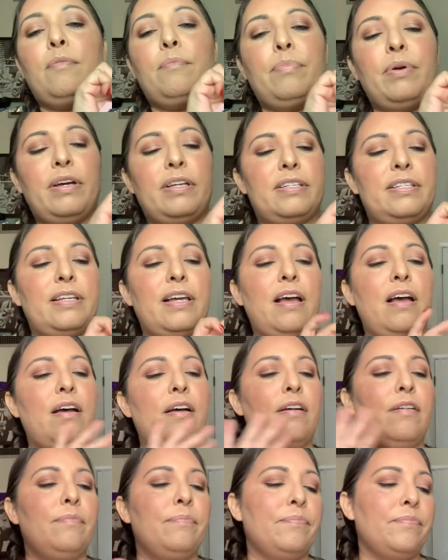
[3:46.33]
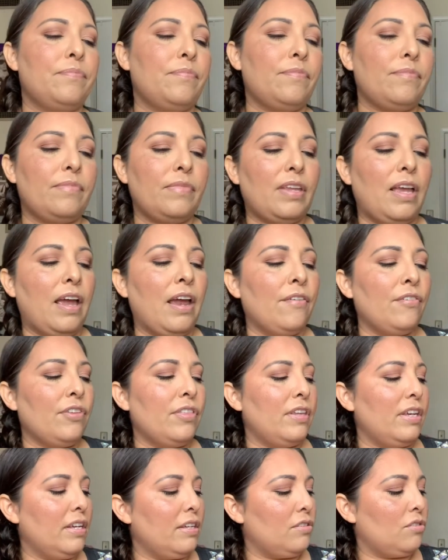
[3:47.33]
But
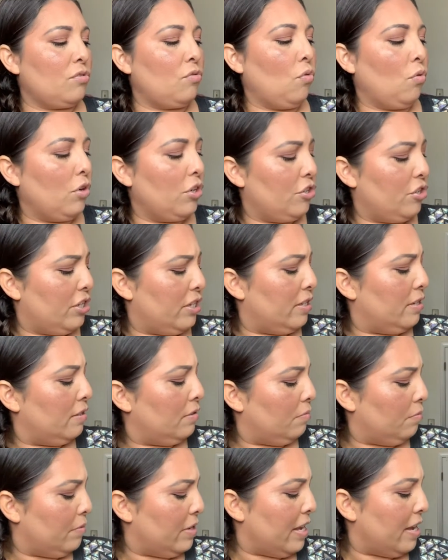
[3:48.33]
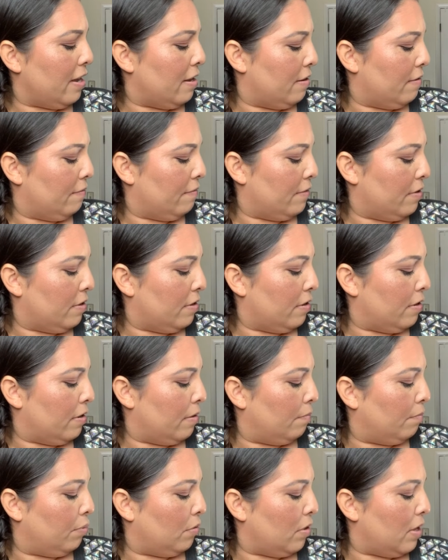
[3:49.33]
everything is gorgeous. We have a
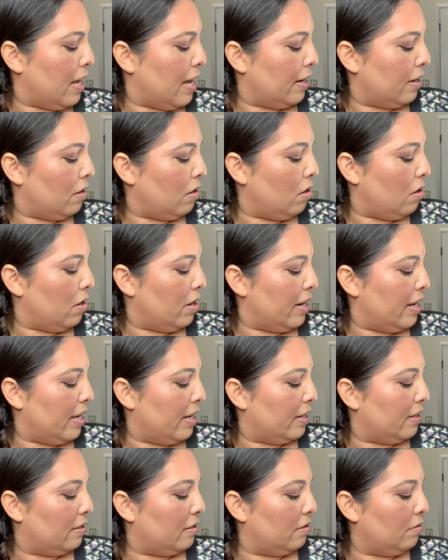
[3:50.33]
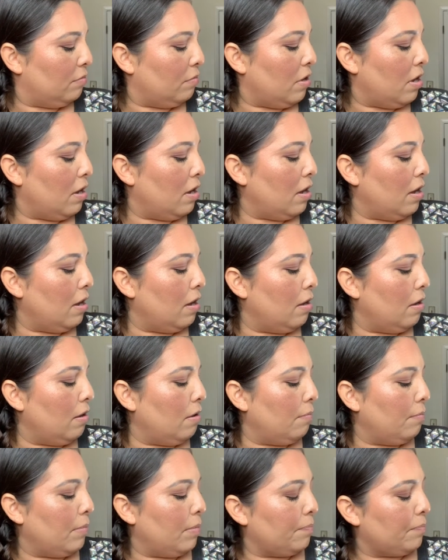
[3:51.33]
black onyx,
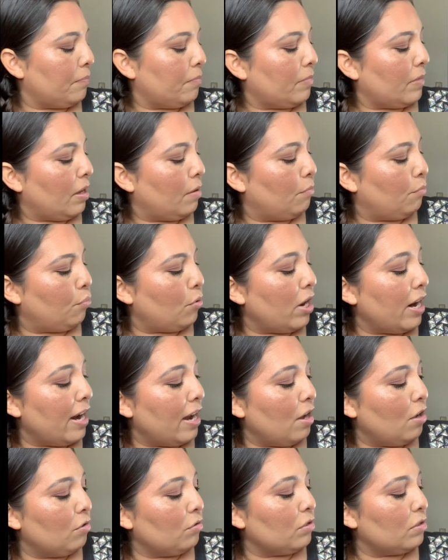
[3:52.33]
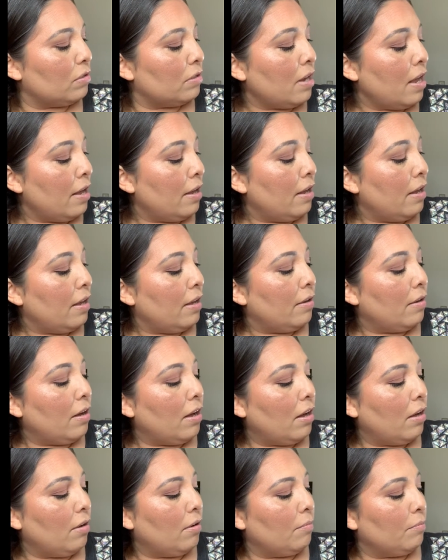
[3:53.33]
browns,
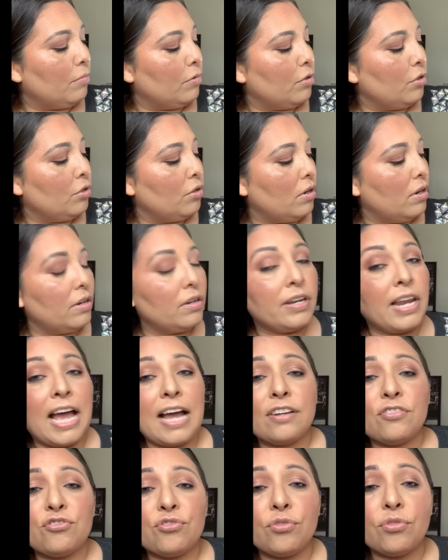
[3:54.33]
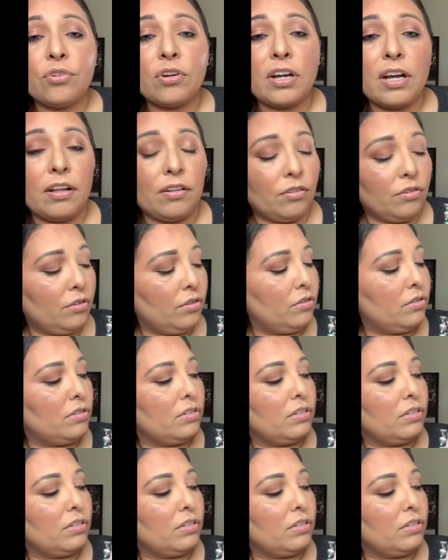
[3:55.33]
natural colors,